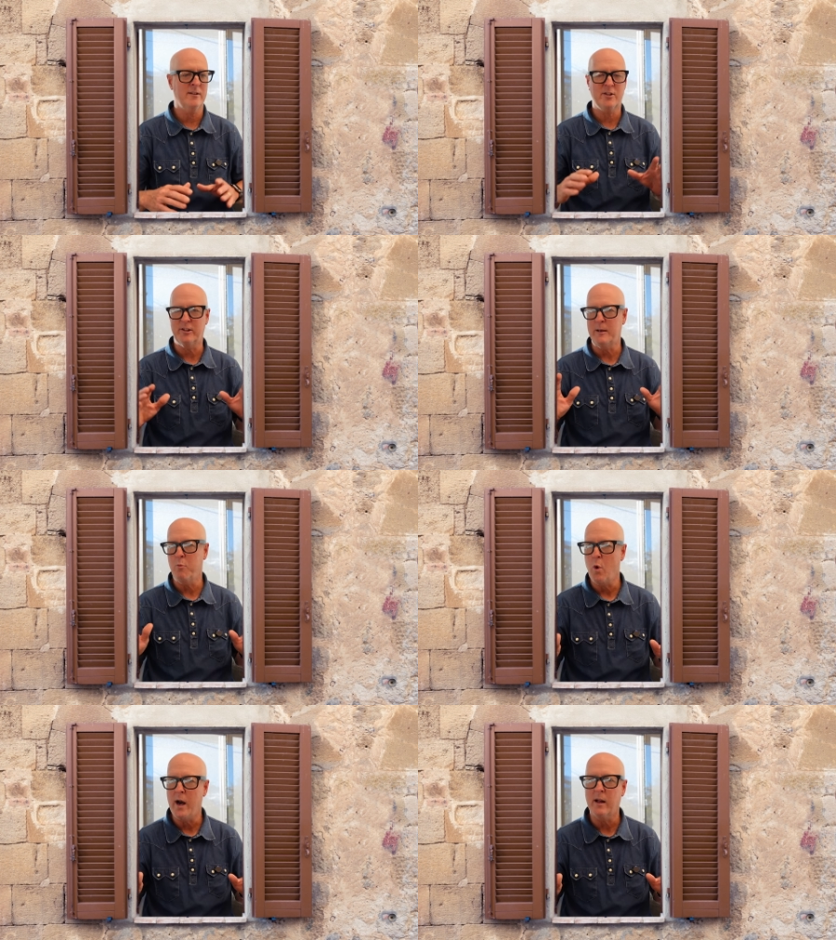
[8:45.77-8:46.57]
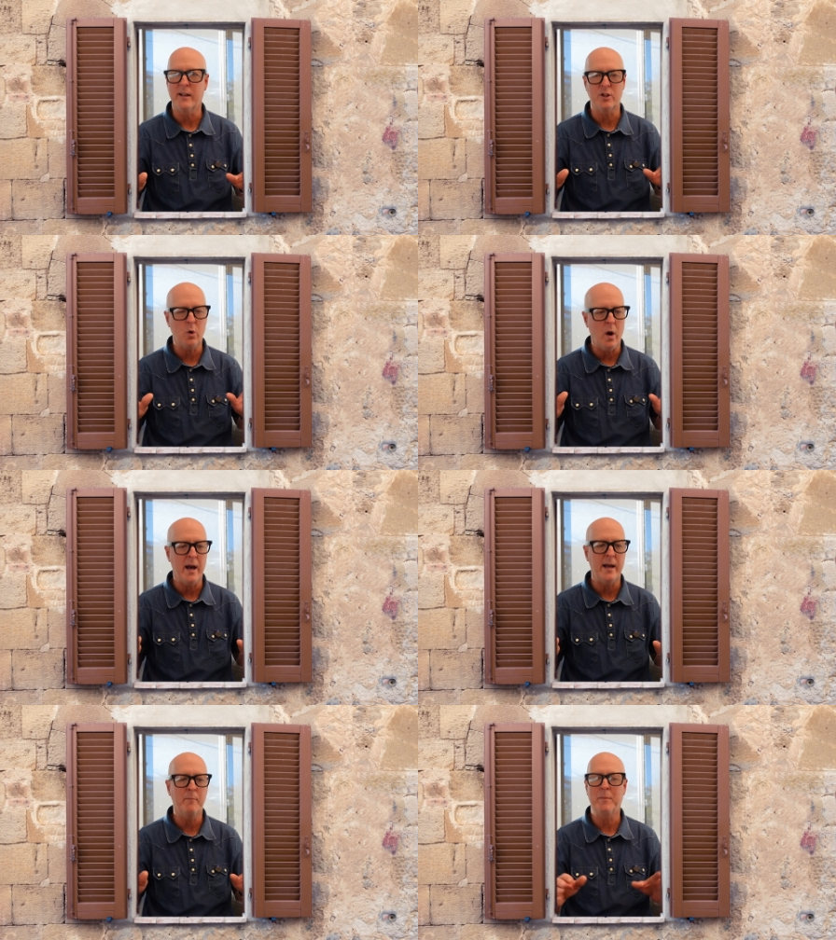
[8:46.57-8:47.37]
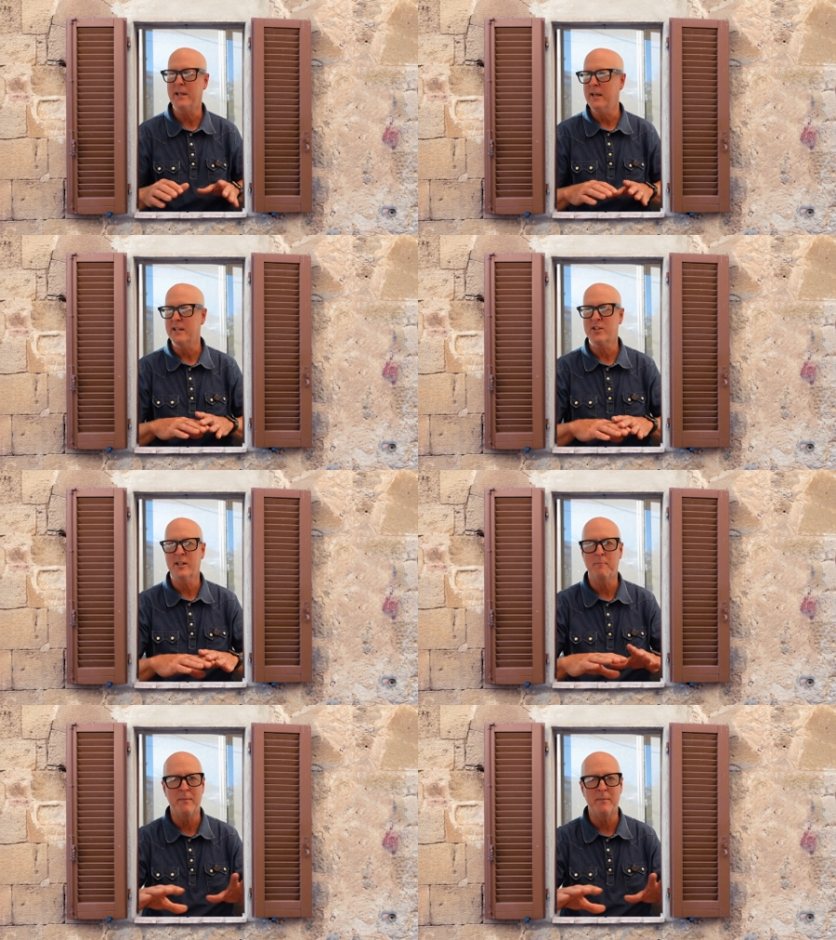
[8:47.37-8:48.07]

Sleep well, it's quiet, but yet it's in the